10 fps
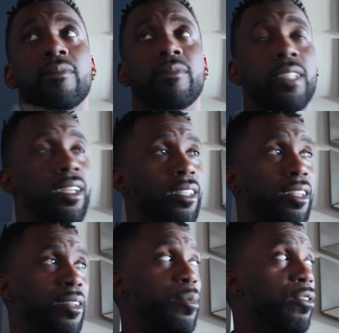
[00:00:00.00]

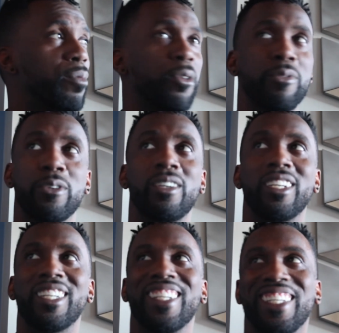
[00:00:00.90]
They're both
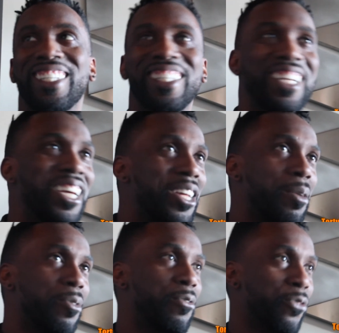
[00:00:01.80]
beautiful. They're
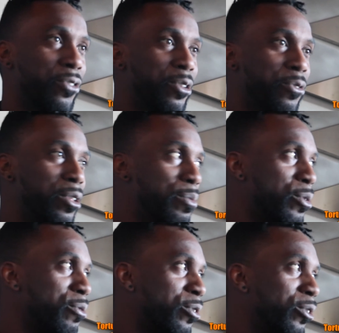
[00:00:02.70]
both really, really
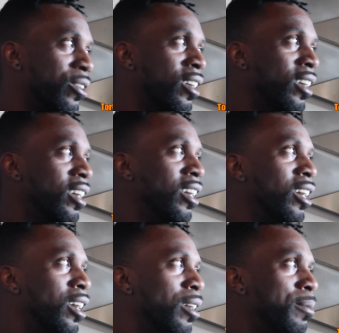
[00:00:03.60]
beautiful.
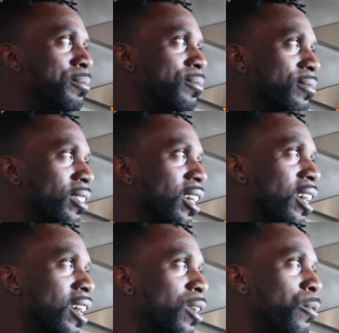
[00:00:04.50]
I
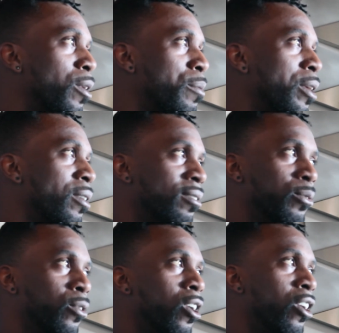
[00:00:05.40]
don't want to be
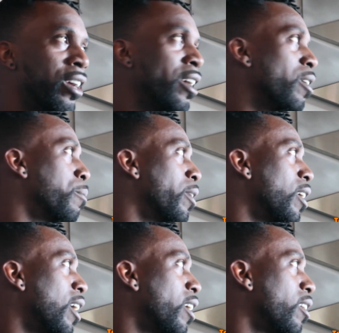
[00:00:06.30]
wrong here,
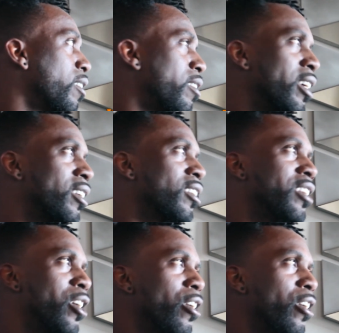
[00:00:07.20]
but I think that the